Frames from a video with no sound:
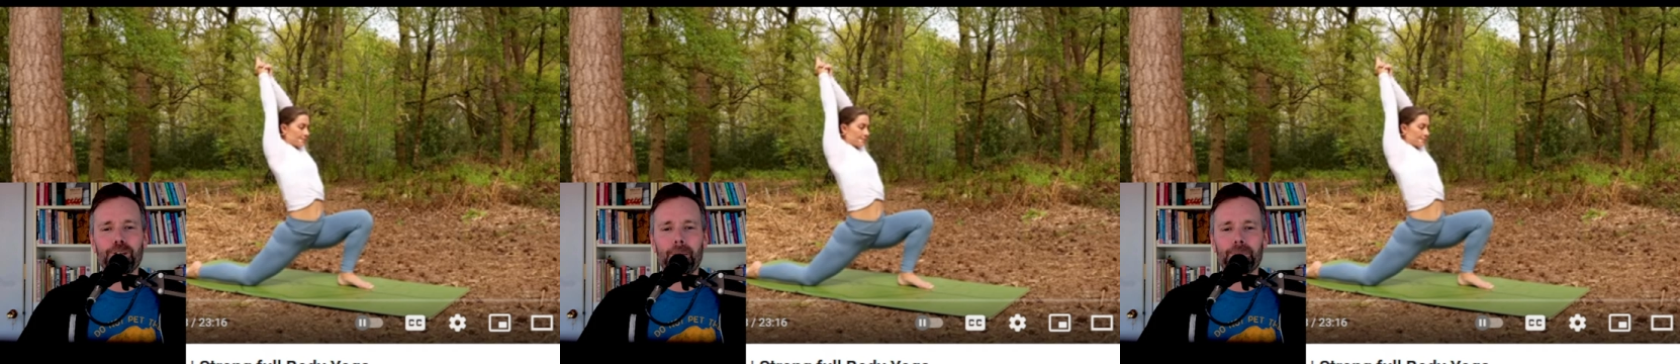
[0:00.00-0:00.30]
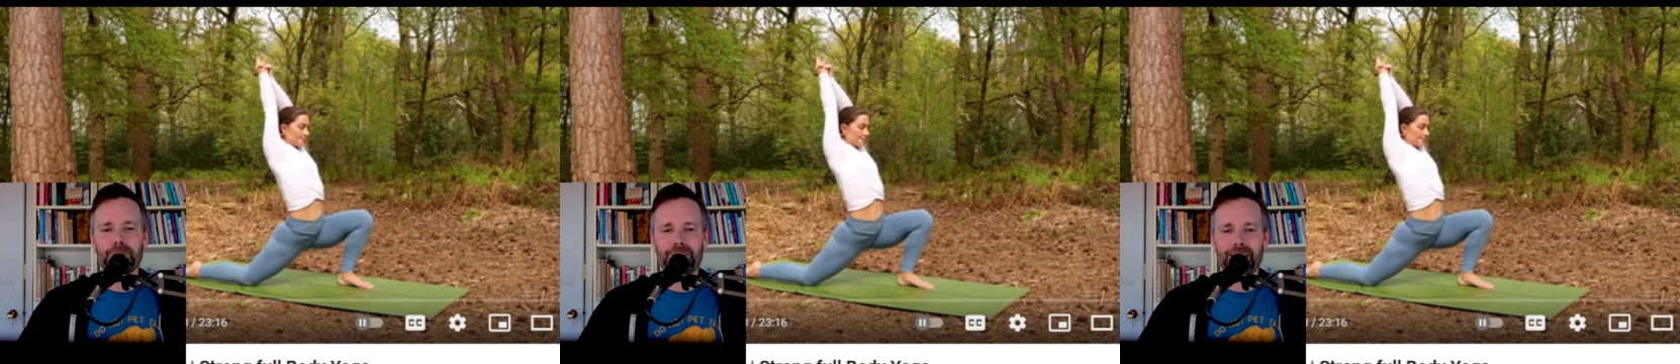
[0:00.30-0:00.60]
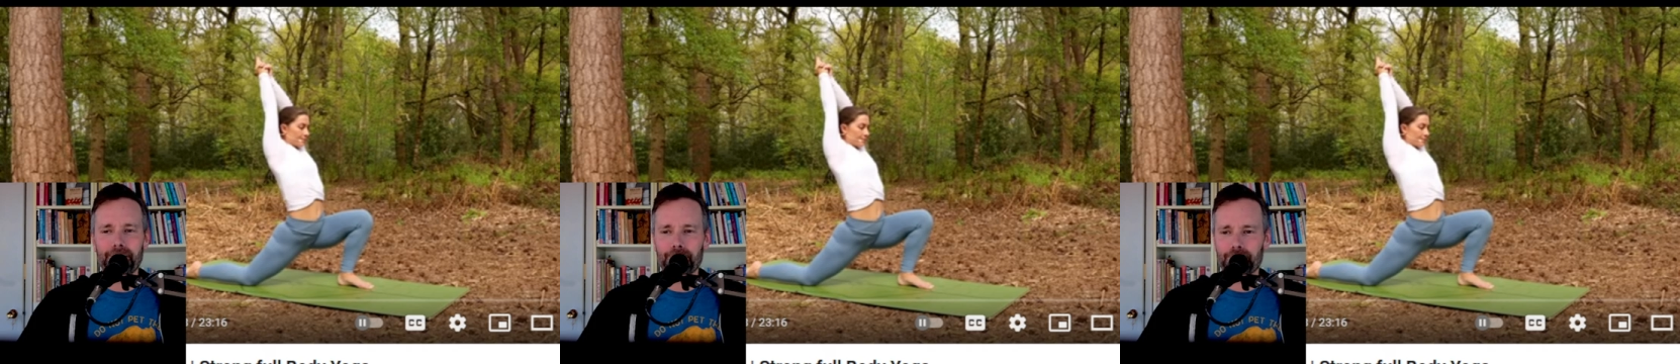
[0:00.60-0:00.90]

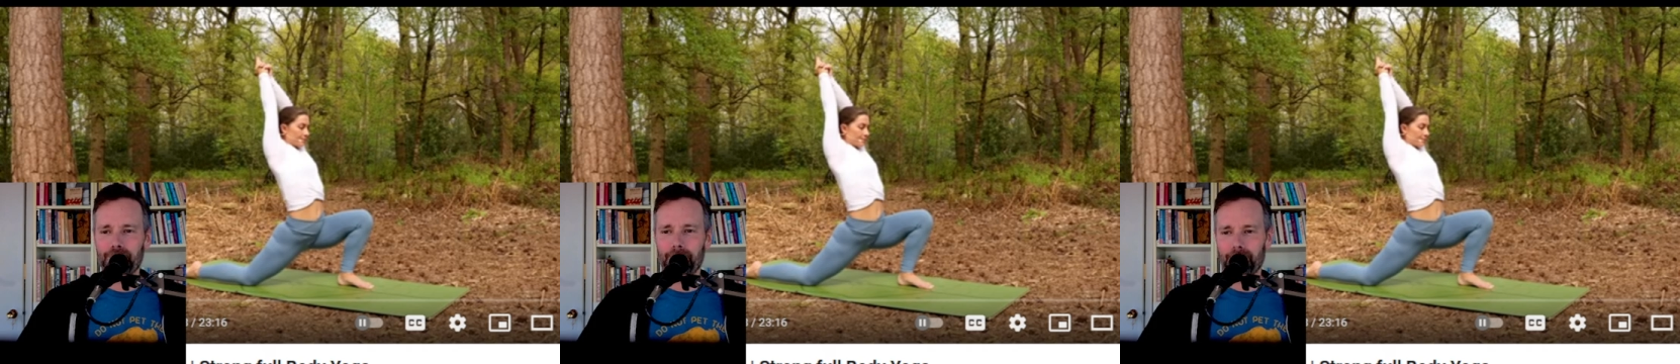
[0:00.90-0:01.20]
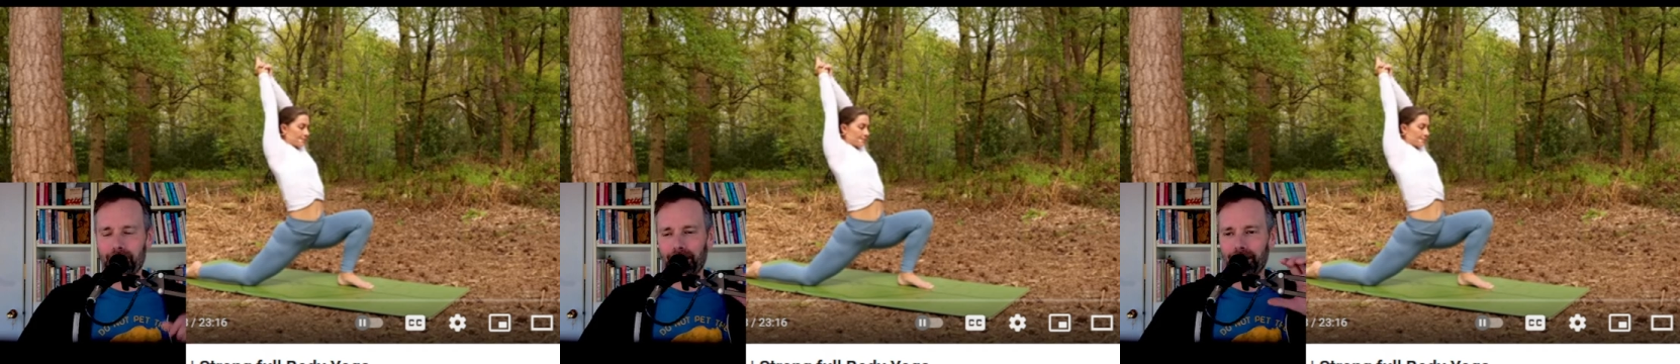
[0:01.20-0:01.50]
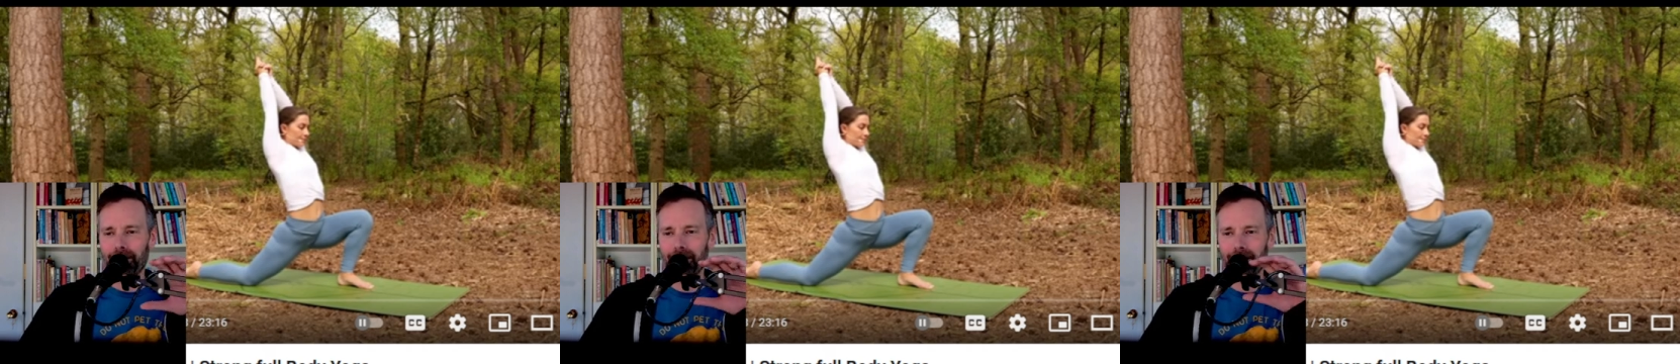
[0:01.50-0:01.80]
pretend there's some
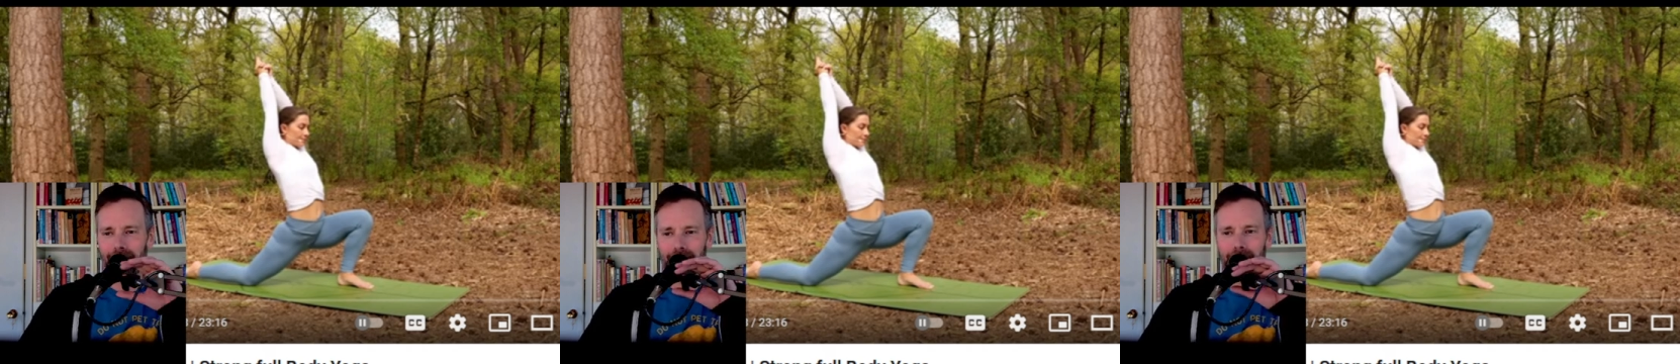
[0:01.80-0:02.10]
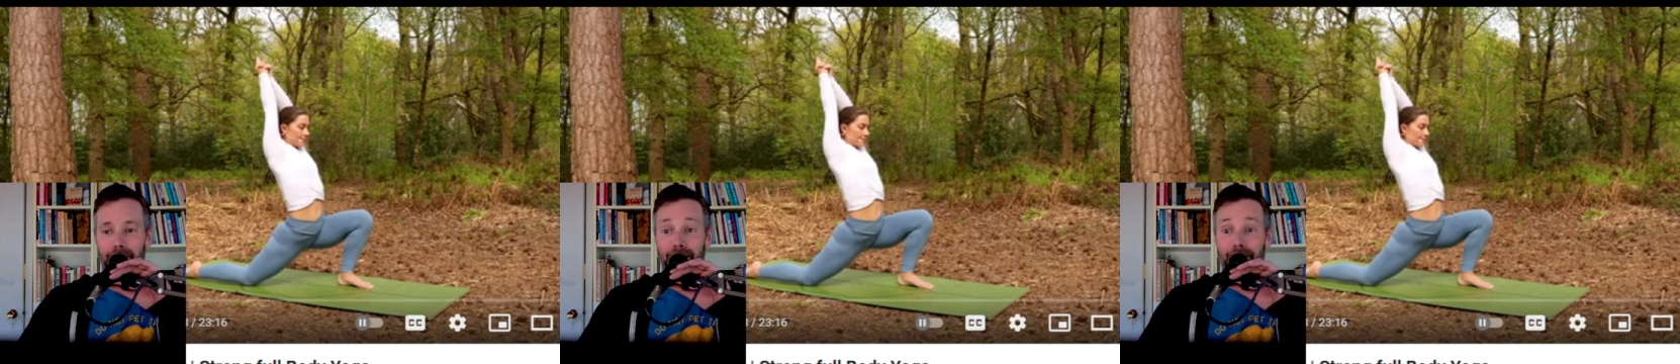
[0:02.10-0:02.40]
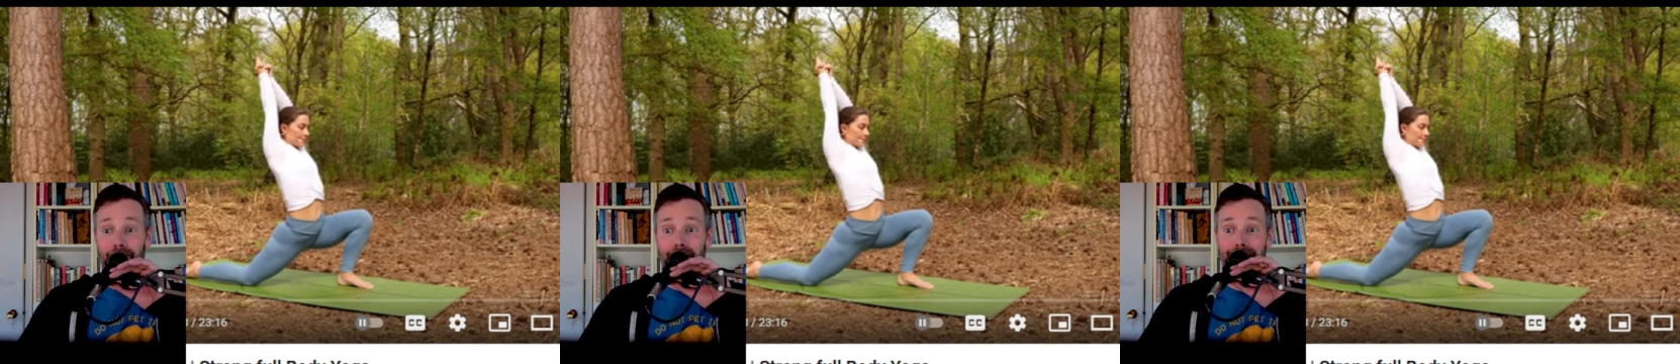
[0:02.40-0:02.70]
kind of
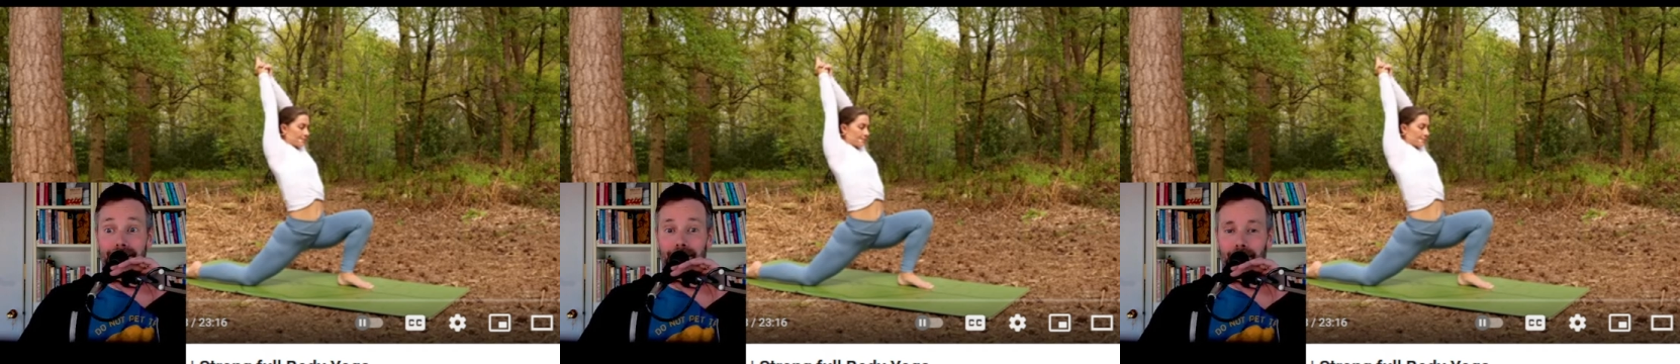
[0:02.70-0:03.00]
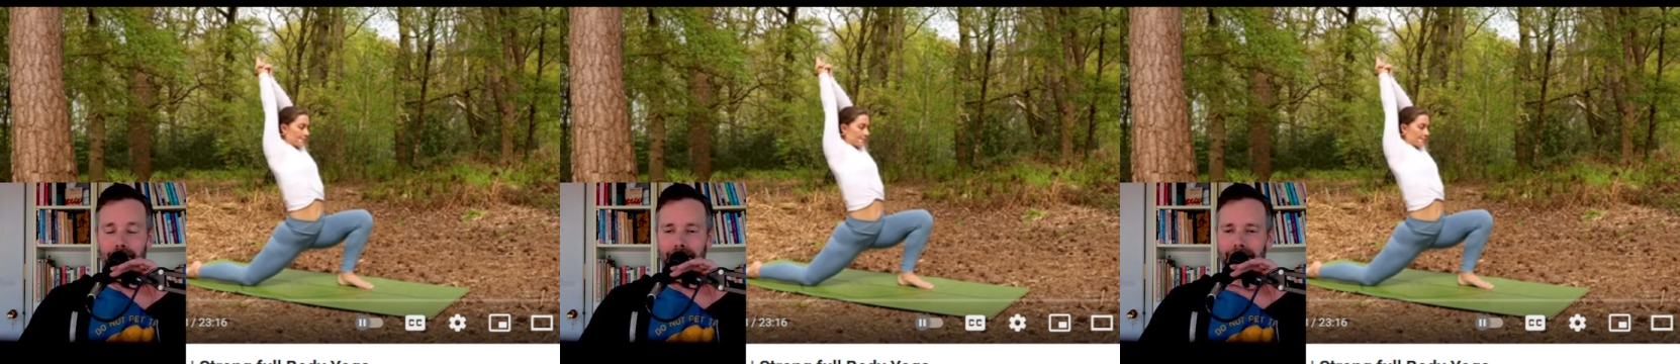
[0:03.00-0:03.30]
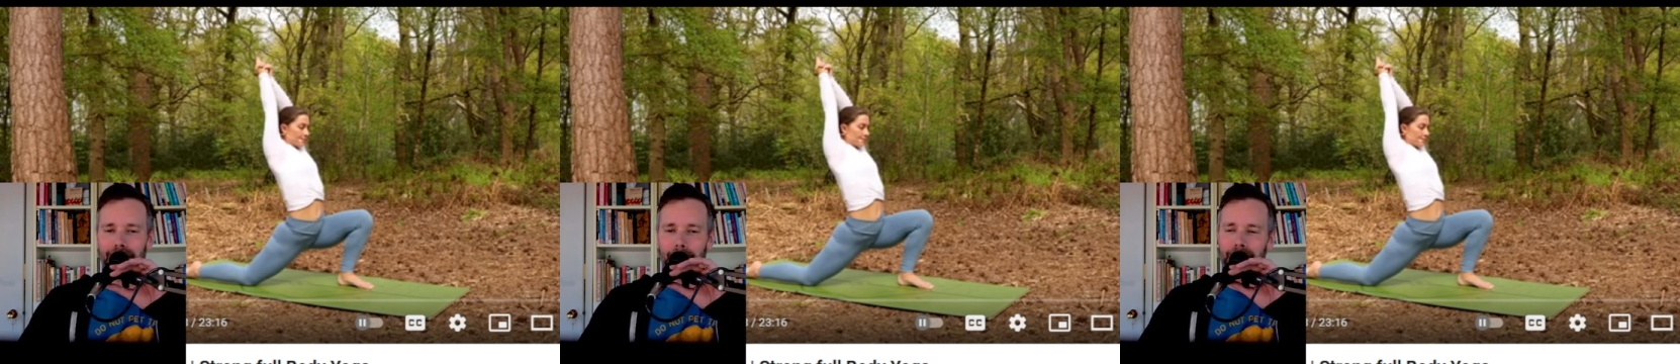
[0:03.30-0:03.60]
fancy thing
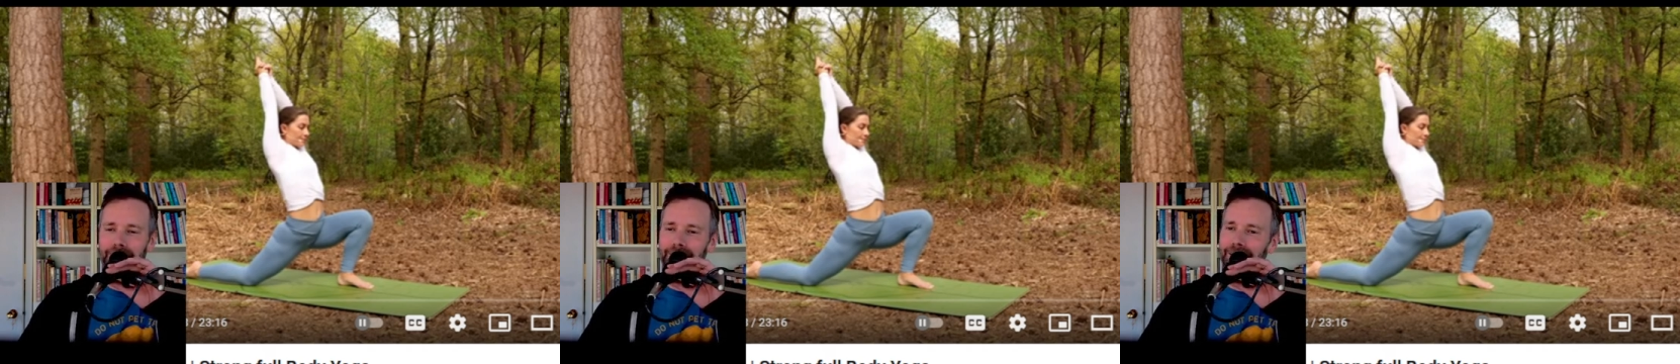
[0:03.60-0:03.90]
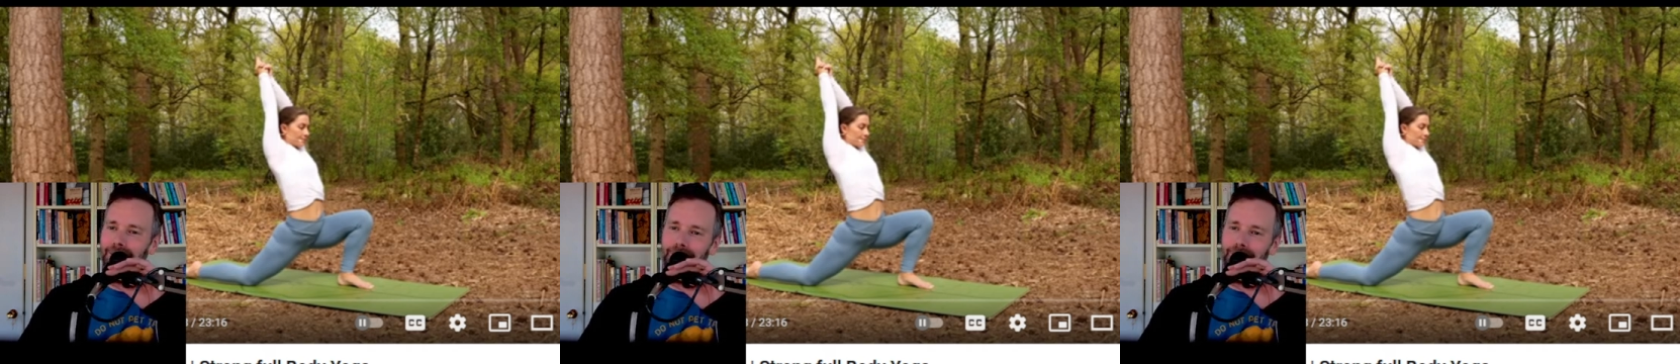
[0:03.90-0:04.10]
happening there.